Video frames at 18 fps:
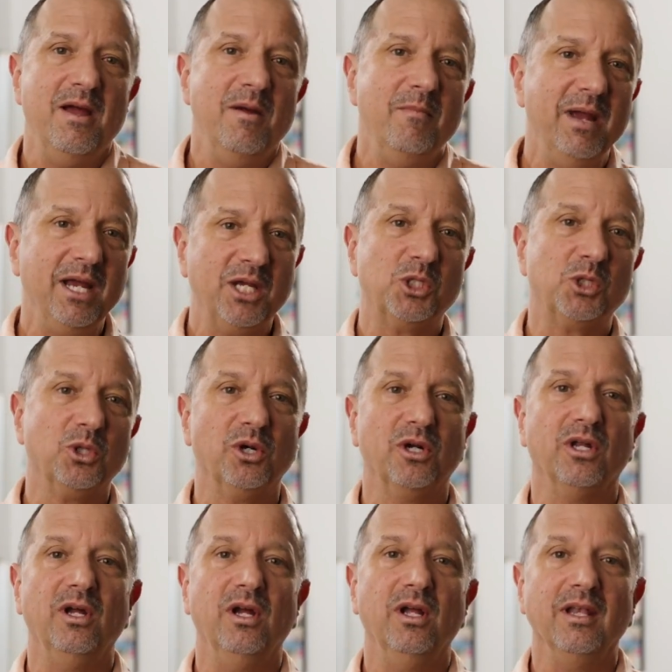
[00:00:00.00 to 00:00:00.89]
Make sure
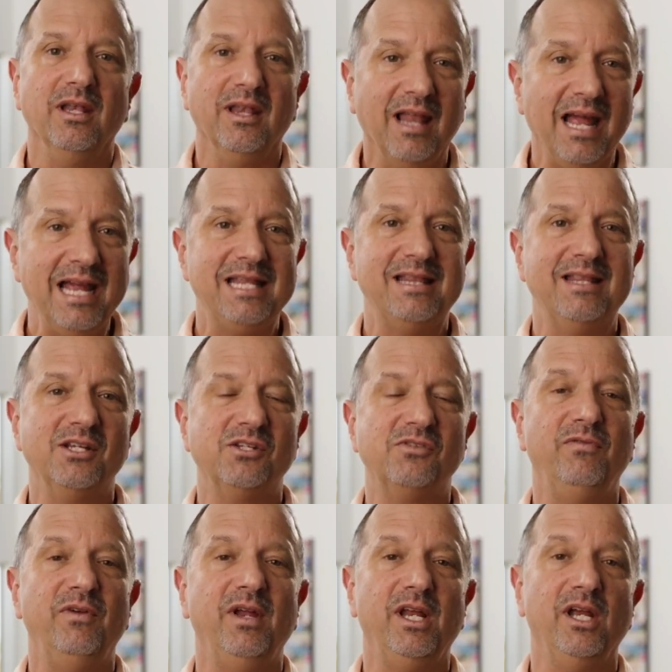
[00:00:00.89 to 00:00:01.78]
to like this
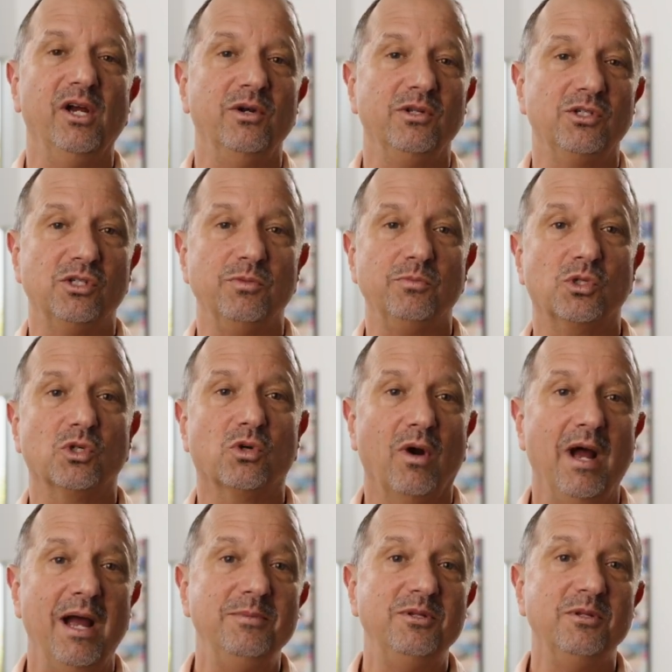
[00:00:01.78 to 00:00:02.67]
video and
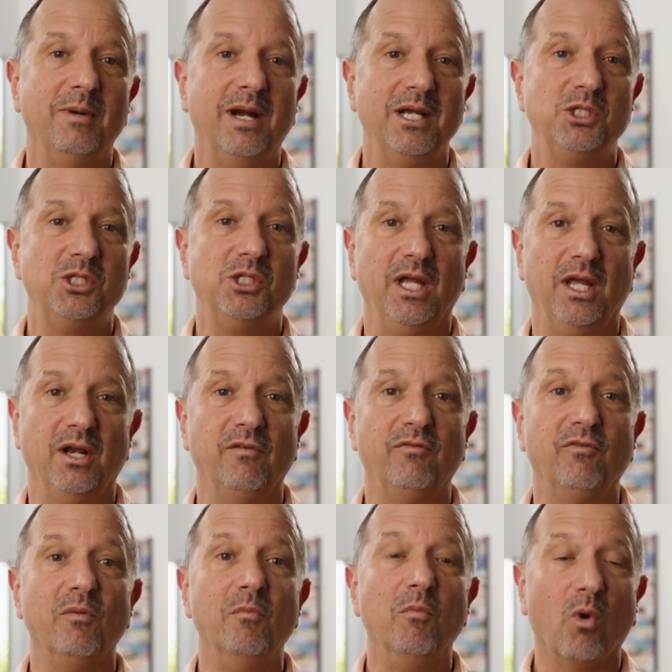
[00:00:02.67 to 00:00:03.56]
subscribe to my channel
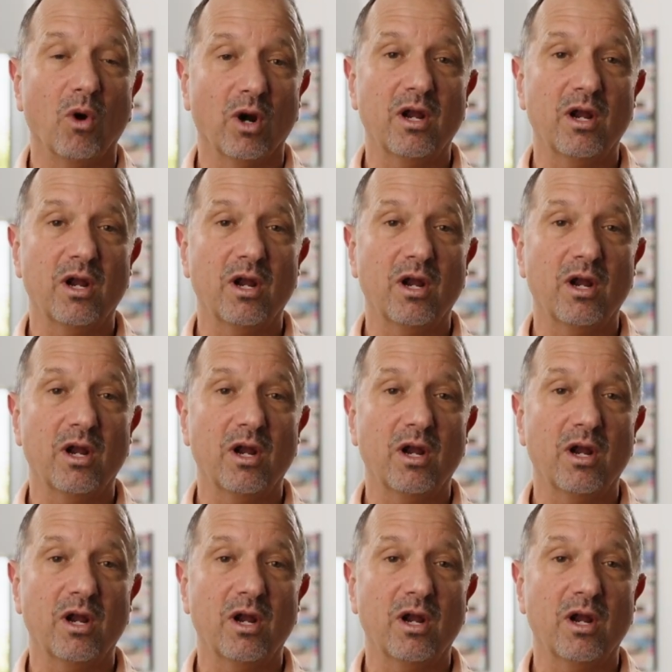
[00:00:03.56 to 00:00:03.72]
for more